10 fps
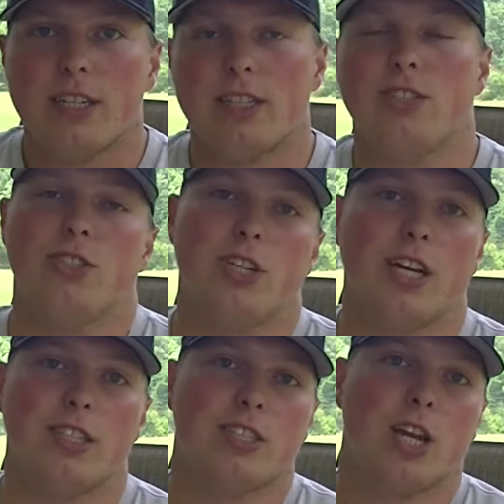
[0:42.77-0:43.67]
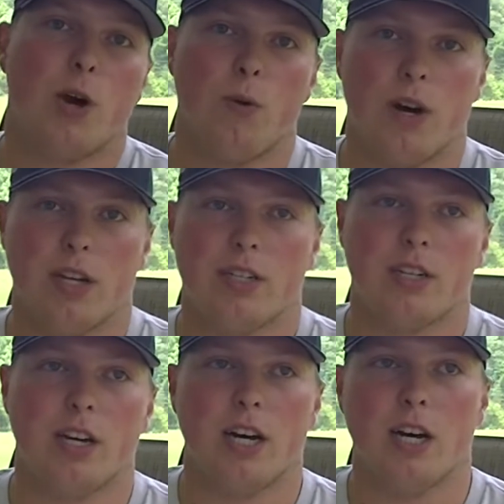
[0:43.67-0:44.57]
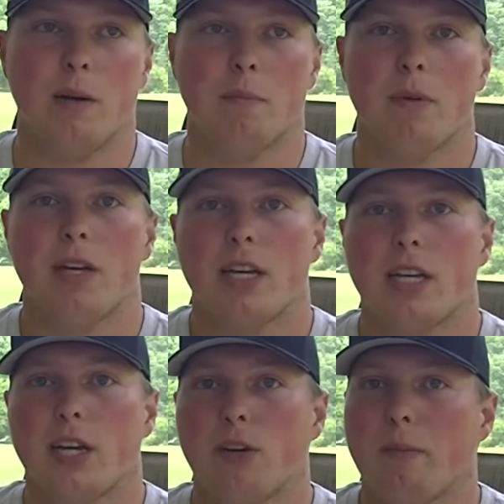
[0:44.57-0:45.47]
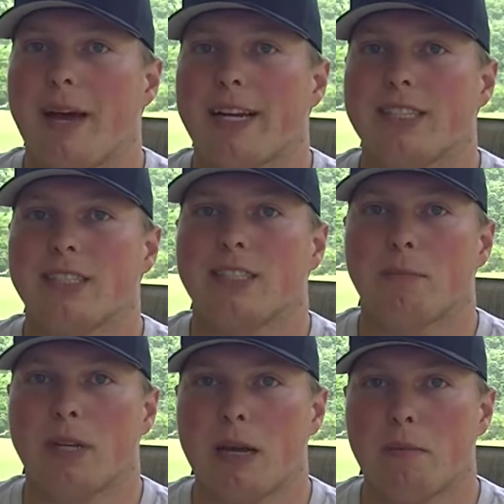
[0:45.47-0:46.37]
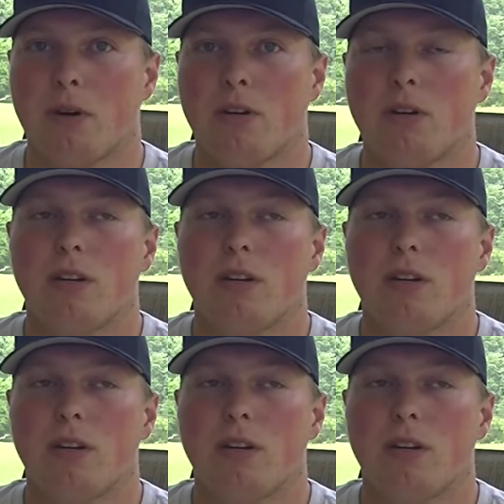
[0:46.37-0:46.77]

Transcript: This is Jaden's doe hunt. Um, killed it back in September